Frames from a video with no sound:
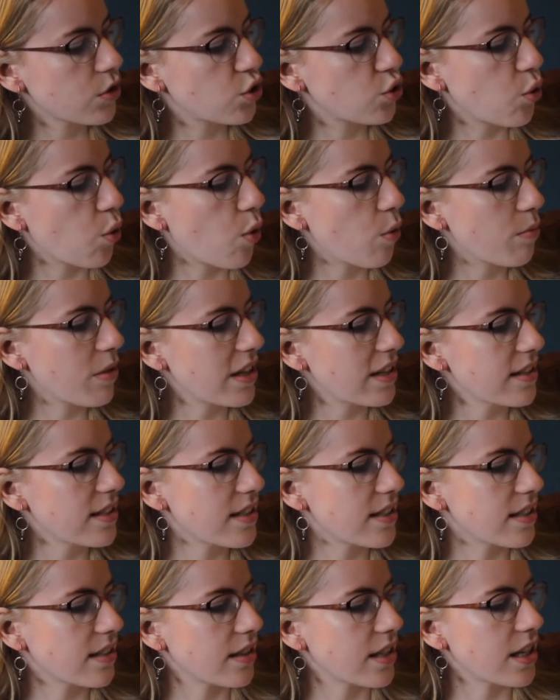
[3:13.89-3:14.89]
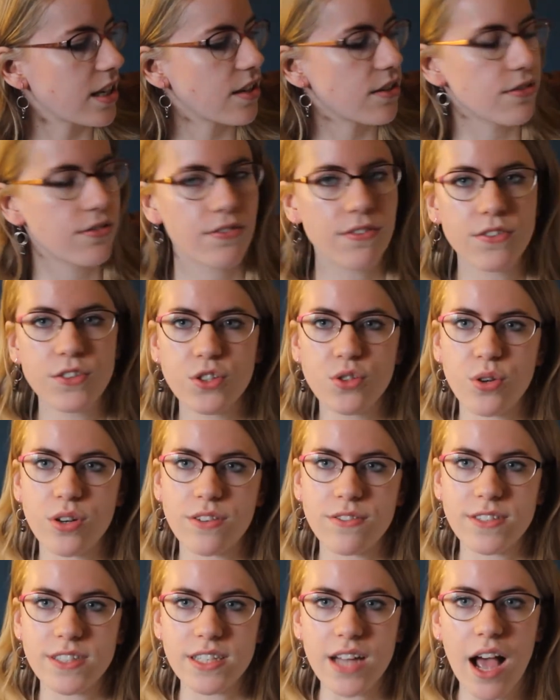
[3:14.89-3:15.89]
dolman sleeve sort
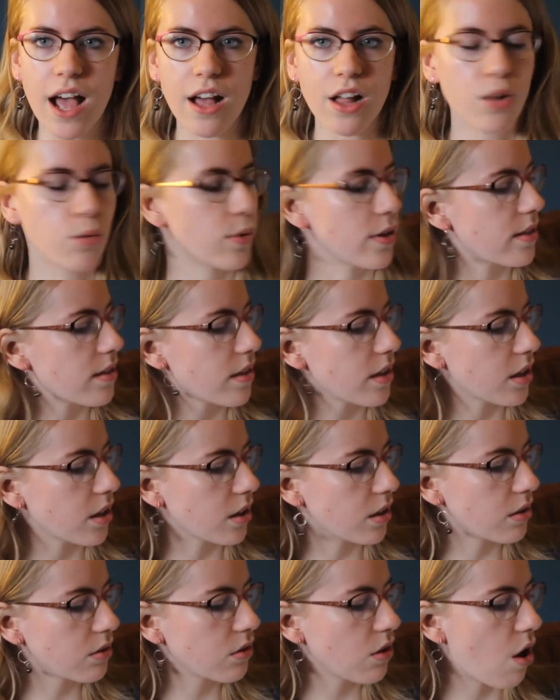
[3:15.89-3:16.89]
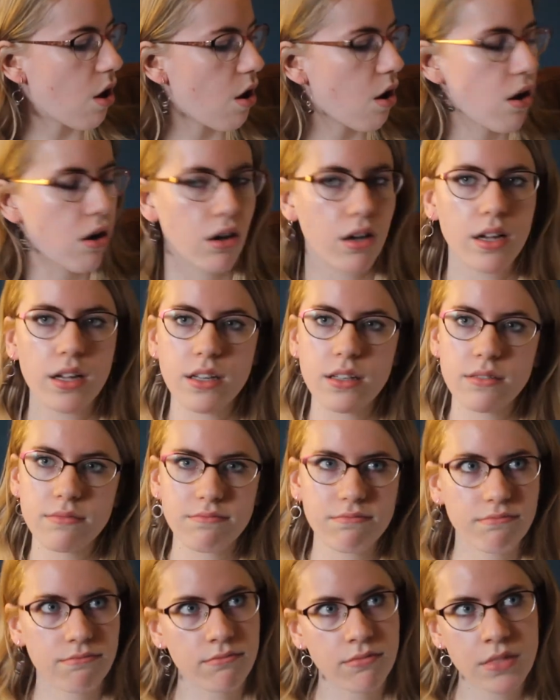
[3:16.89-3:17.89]
of style with the long,
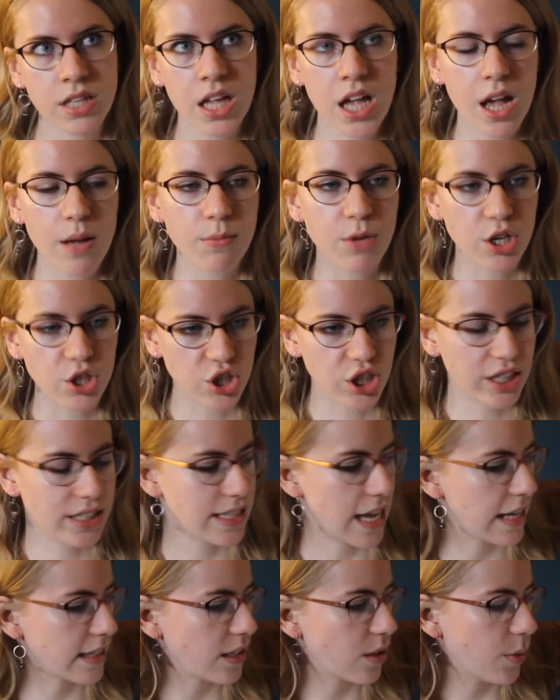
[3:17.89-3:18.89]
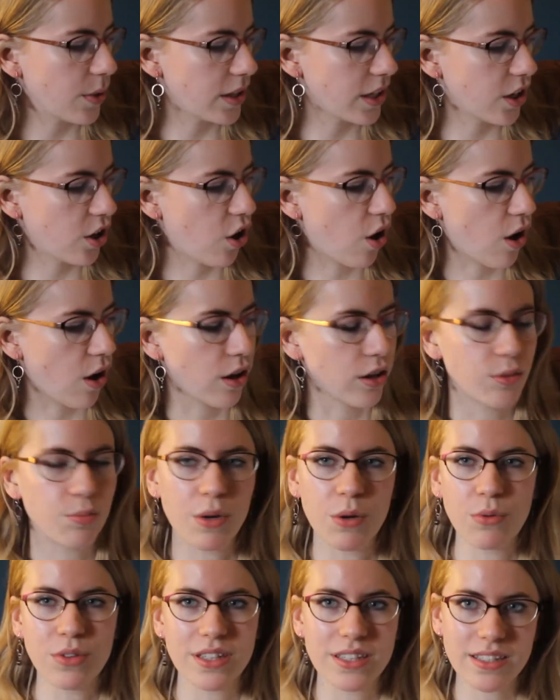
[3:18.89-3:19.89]
I'm not sure exactly what they're called,
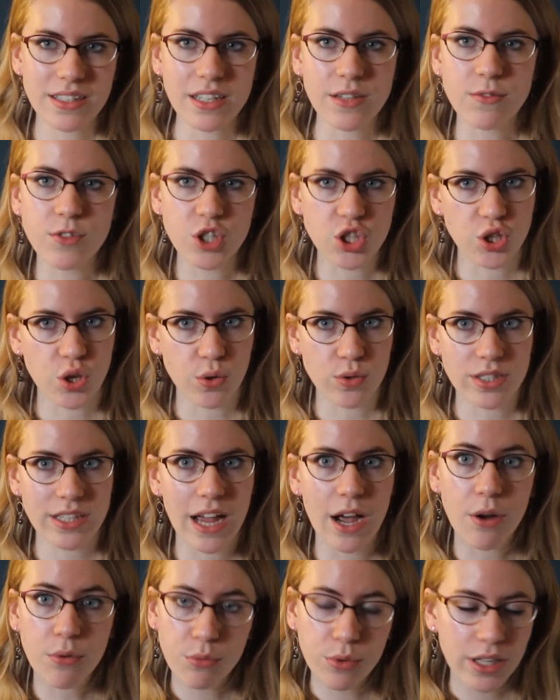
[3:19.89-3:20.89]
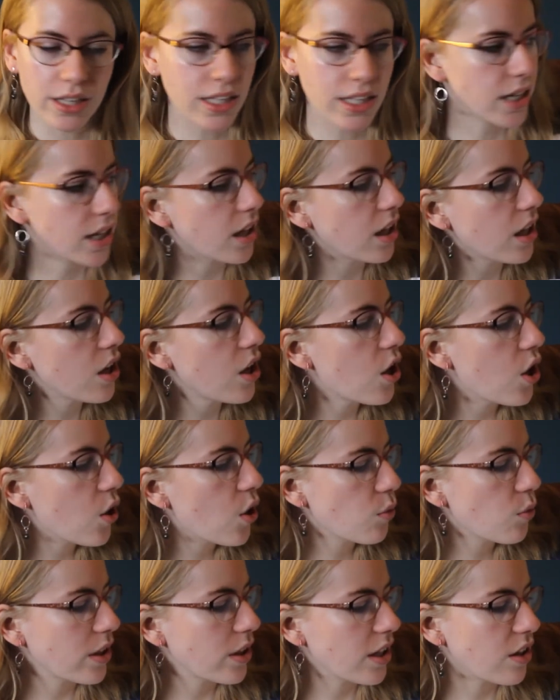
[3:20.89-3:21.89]
but when the sleeve just goes down really,
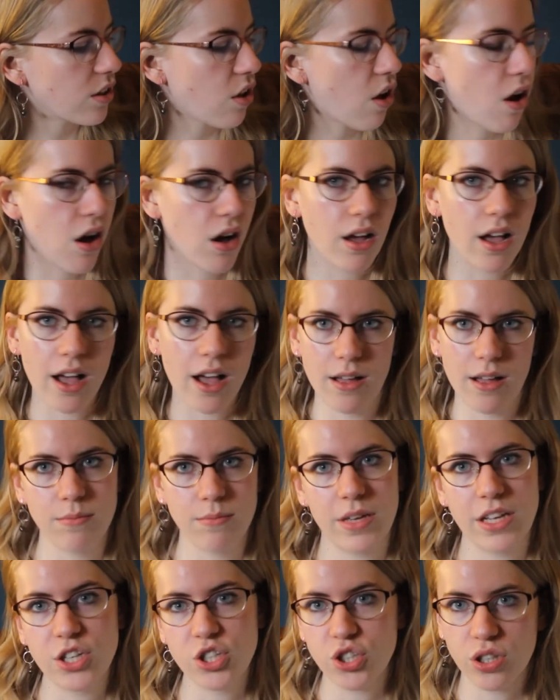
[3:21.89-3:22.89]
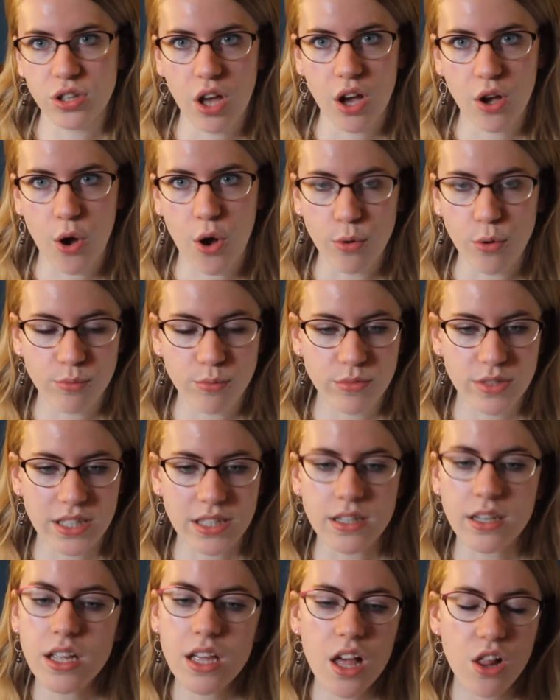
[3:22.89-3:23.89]
really long. In Sherlock Holmes
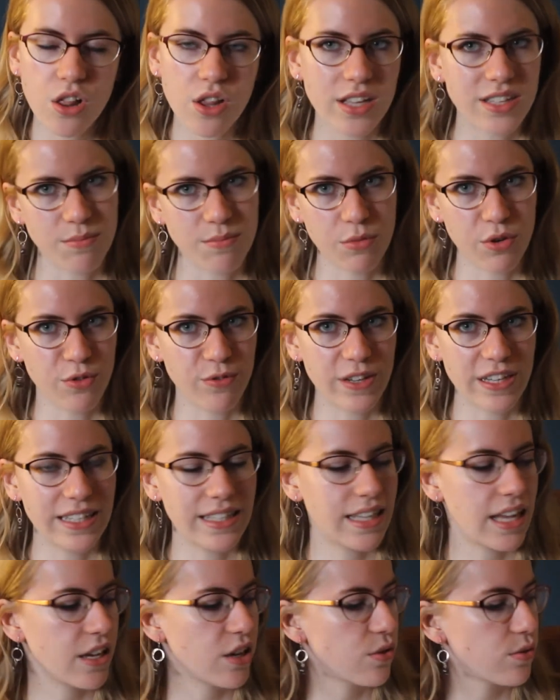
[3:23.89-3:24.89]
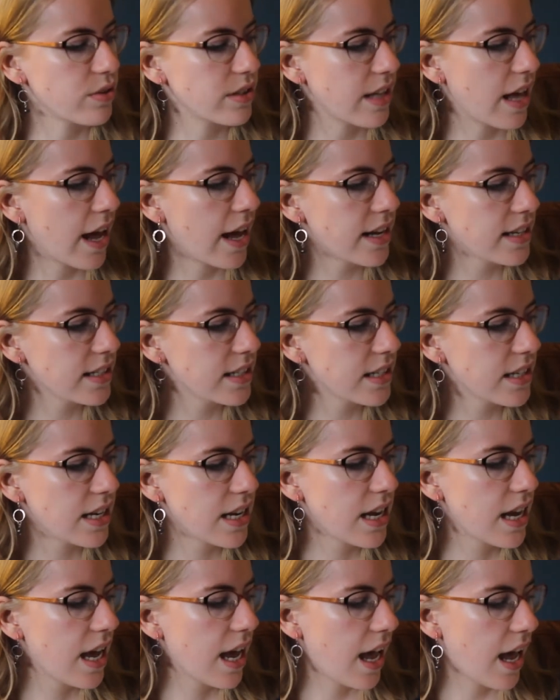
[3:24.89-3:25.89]
and lots of movies they use that.
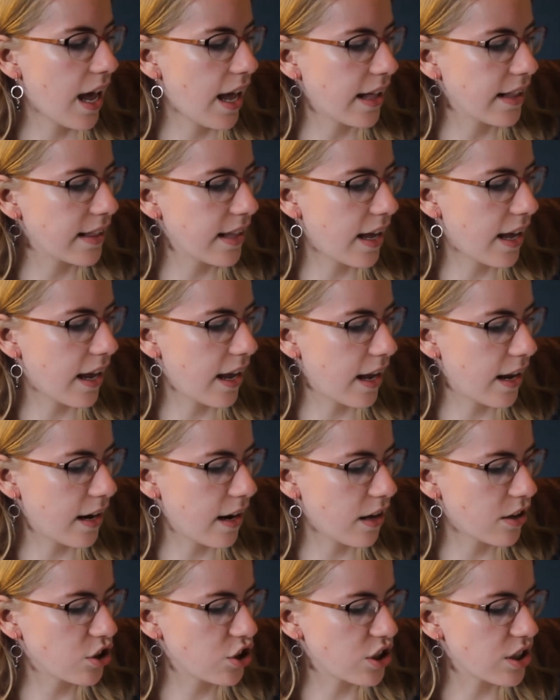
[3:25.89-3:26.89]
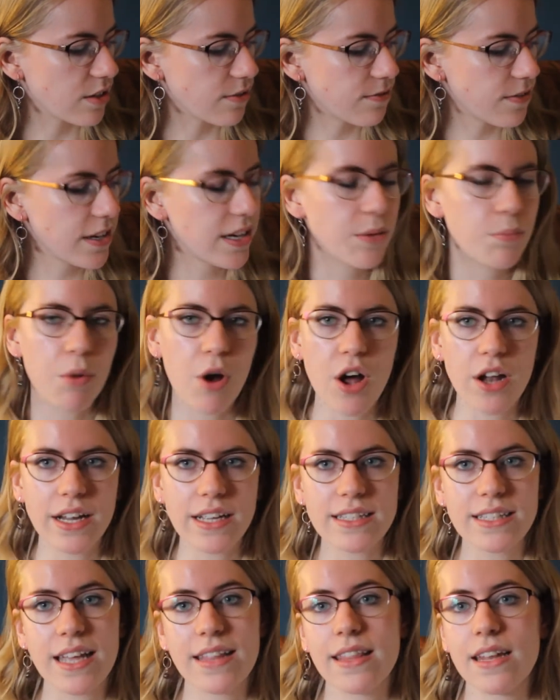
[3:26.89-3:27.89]
And then just a fitted
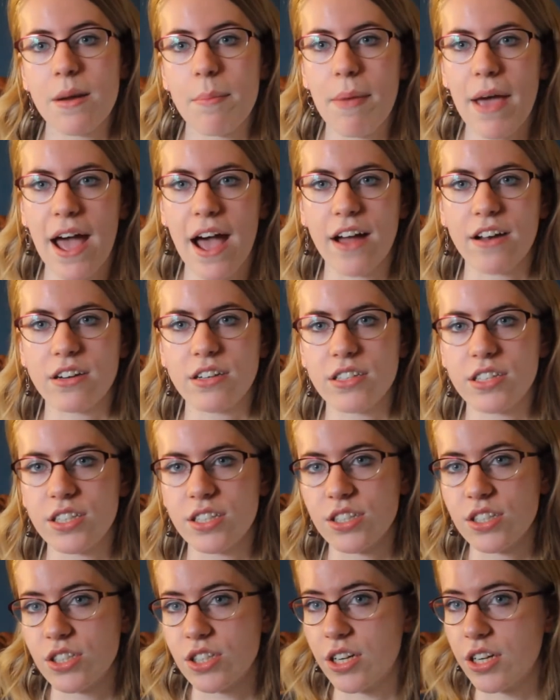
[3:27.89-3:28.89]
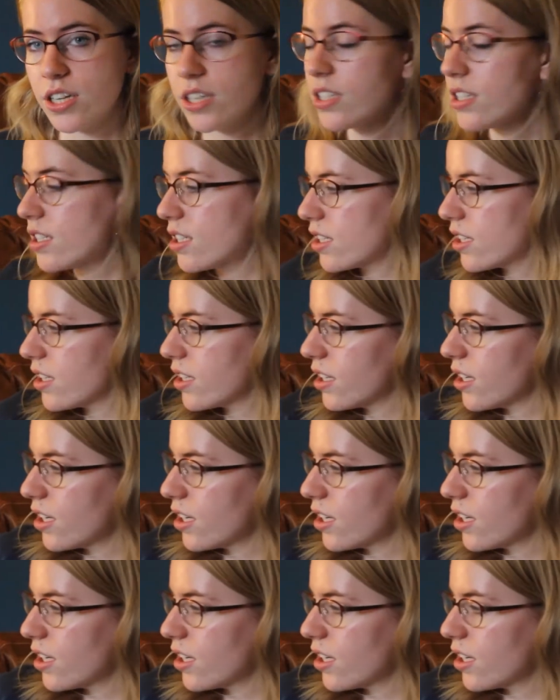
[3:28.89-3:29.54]
bodice and then a patterned skirt.